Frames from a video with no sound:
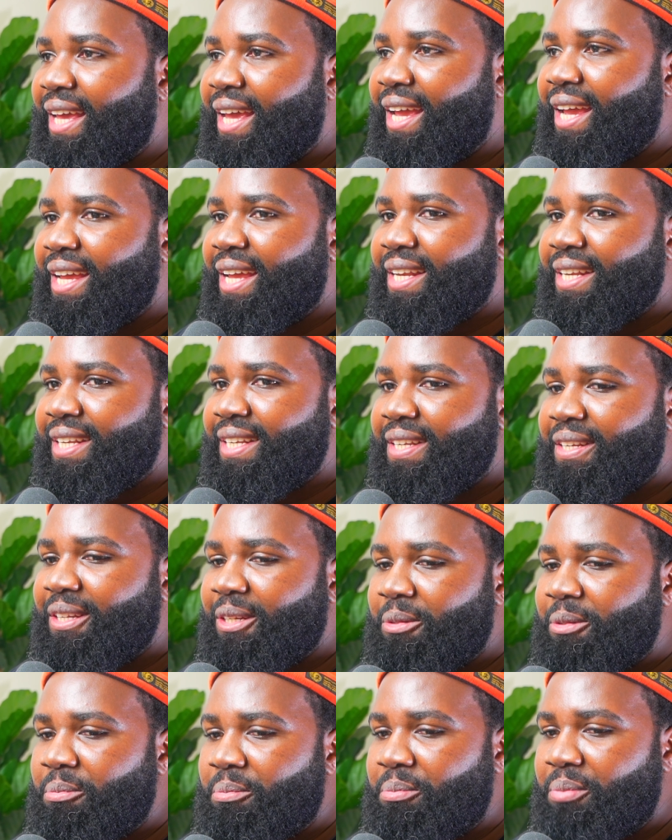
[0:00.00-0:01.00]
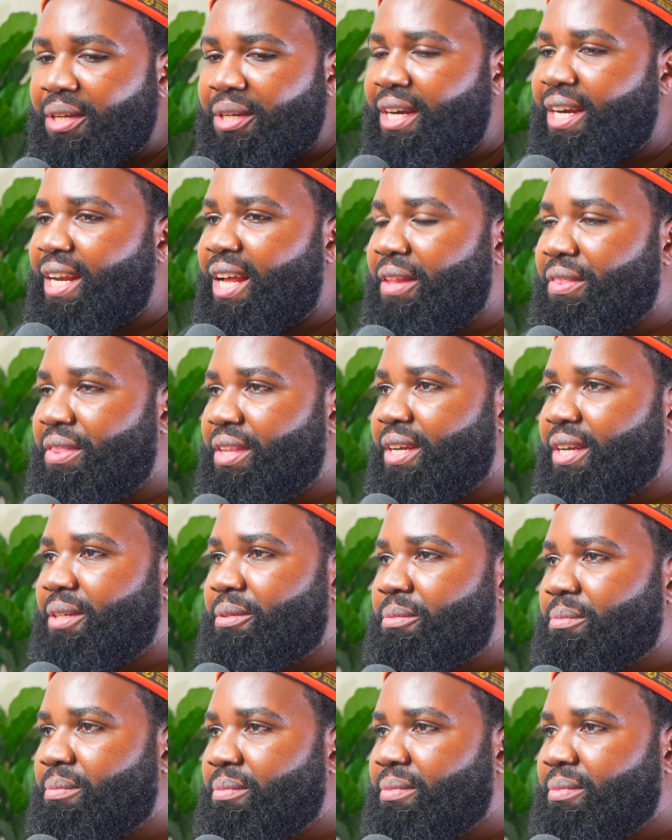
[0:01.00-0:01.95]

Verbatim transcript: and put it out there.